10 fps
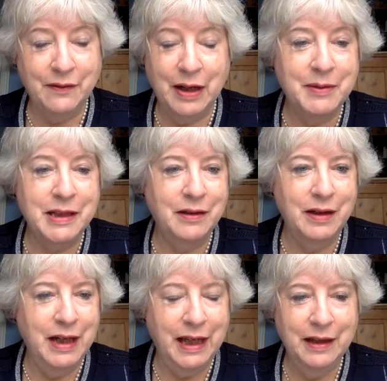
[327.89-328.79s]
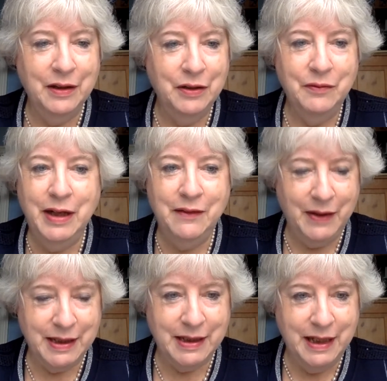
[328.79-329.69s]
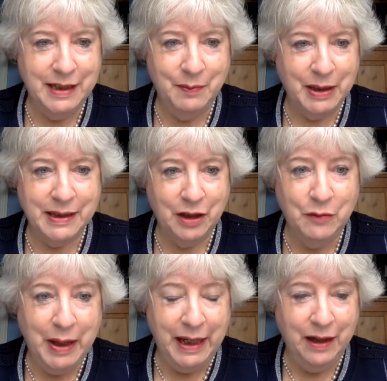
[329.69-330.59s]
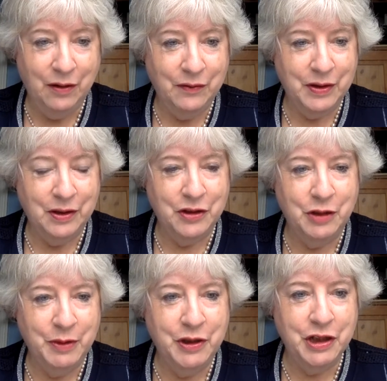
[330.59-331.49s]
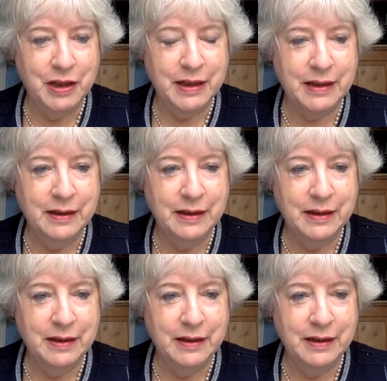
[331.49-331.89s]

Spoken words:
I was certainly really fascinated by so many of the contributions.